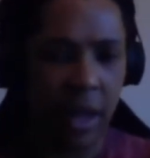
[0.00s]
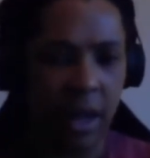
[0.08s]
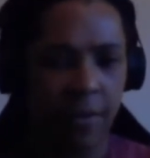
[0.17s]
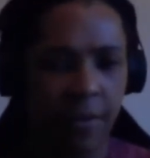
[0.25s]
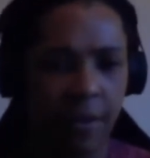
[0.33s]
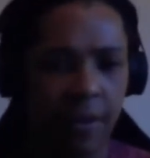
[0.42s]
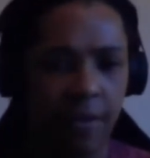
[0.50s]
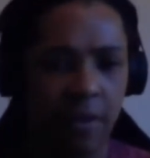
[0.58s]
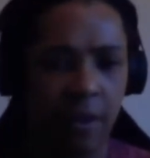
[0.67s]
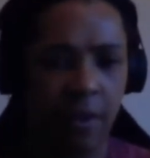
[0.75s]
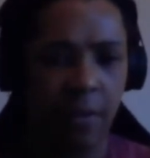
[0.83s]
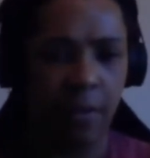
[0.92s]

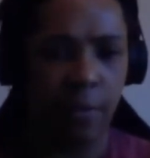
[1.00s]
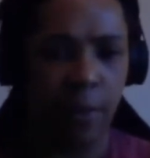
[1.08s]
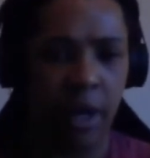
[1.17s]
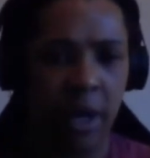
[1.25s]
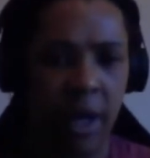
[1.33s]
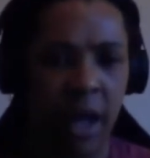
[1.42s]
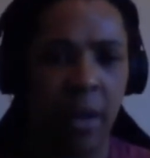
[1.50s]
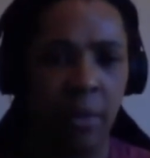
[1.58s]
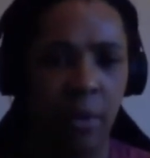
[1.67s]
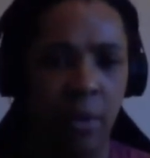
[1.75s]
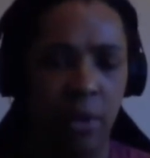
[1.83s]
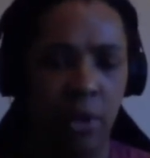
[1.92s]
If we are
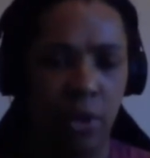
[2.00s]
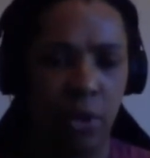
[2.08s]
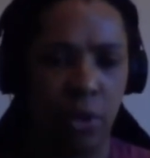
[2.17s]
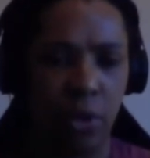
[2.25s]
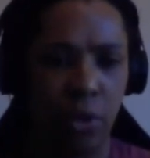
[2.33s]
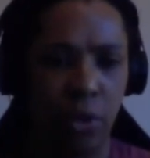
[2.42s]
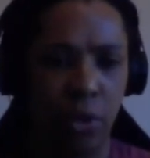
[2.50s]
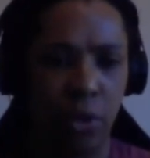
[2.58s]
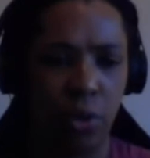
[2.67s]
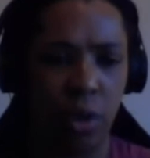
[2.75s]
able to